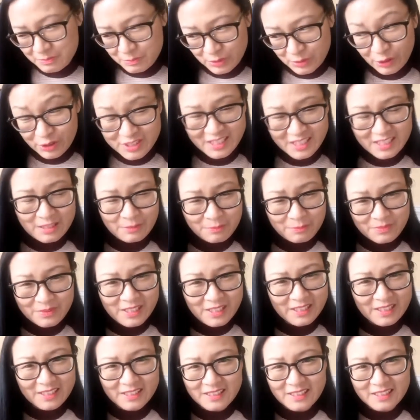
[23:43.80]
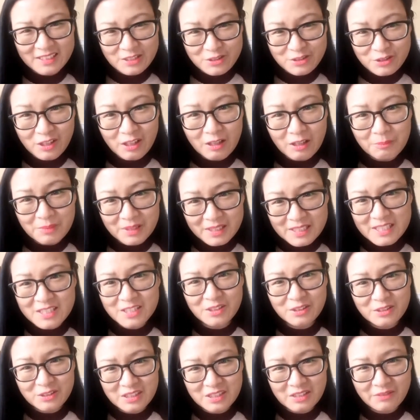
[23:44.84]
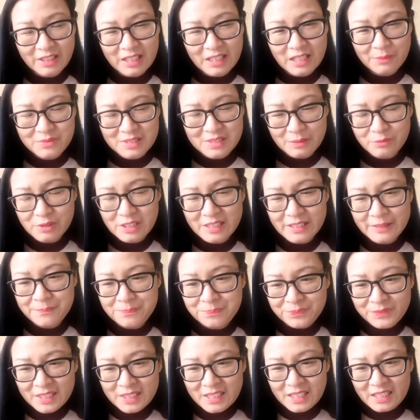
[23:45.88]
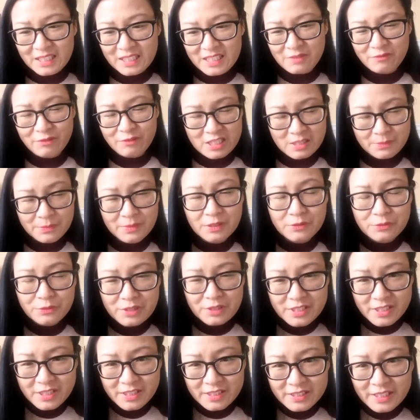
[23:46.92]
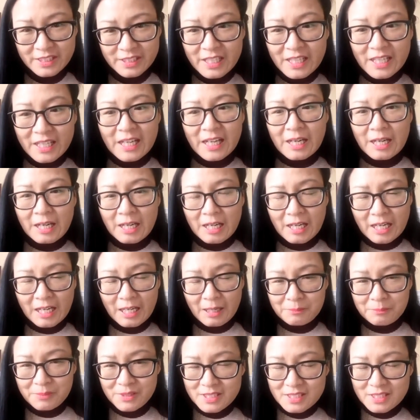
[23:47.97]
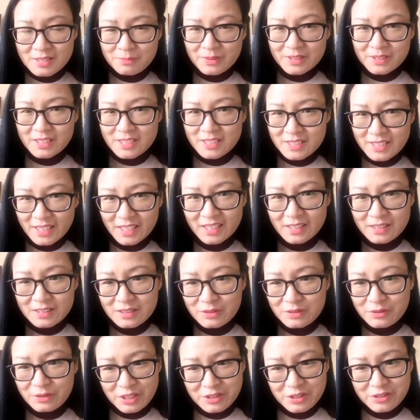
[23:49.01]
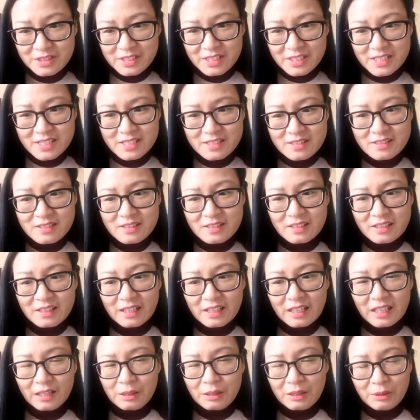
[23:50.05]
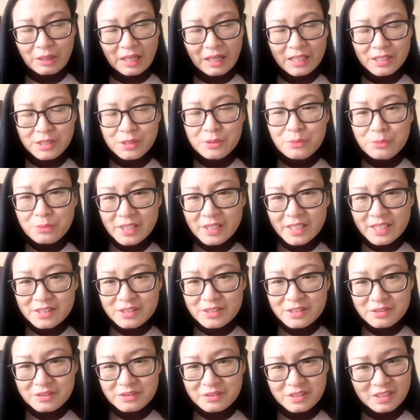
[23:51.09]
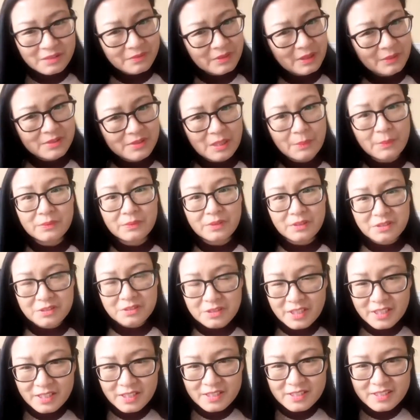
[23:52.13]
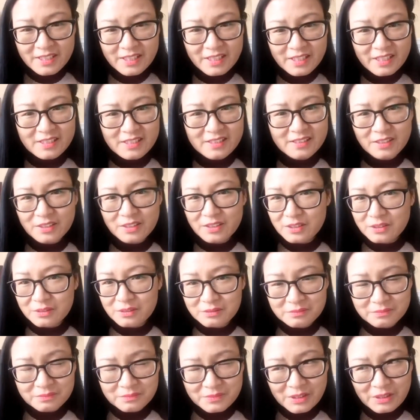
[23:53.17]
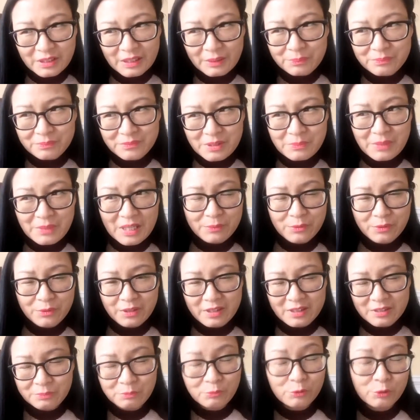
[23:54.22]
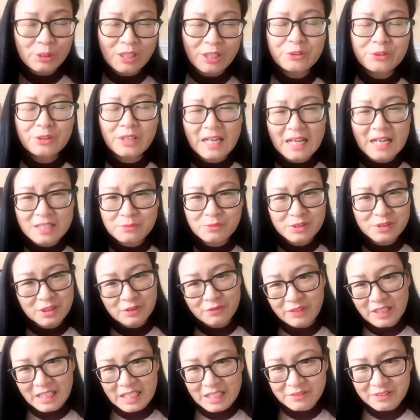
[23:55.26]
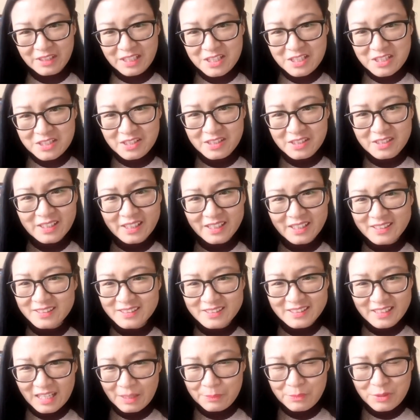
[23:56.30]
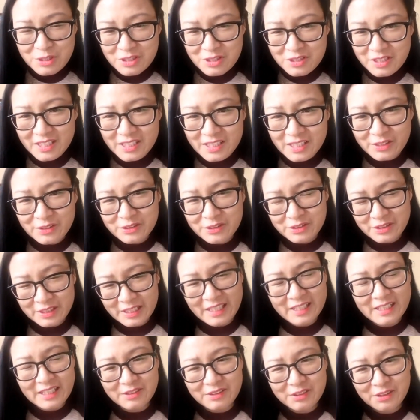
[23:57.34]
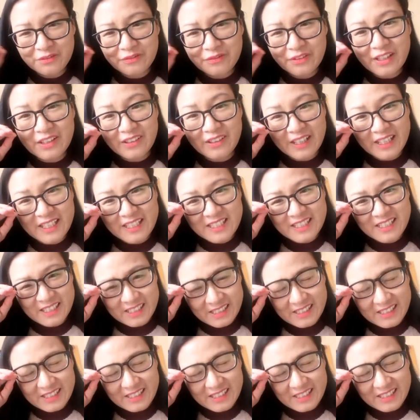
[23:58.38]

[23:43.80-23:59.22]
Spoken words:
not in the job, but it's going to develop somewhere, investment and return. But the second question is, are you willing to give up some of the shares? And you might have to. We're going to ask what's your valuation and how much share they're going to get out of it, right?